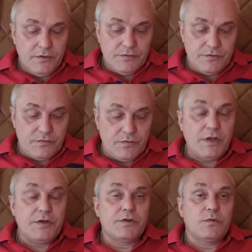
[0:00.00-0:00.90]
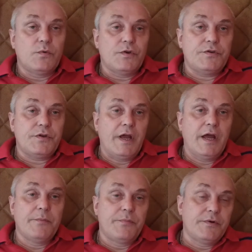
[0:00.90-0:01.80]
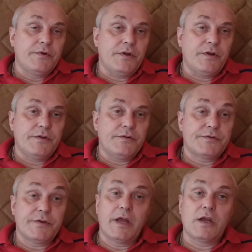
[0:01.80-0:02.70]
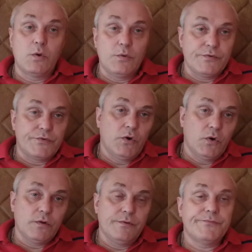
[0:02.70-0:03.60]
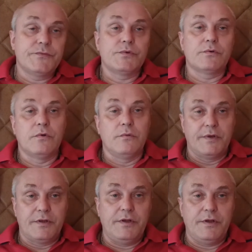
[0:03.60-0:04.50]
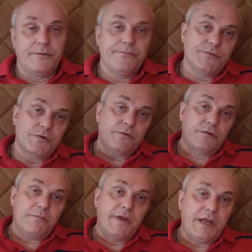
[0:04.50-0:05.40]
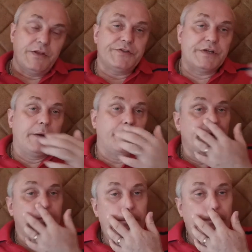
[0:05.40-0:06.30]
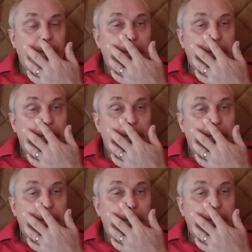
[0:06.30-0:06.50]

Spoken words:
situation which happened in Sai Kulvan Hall, so-called Mandir, so the main temple,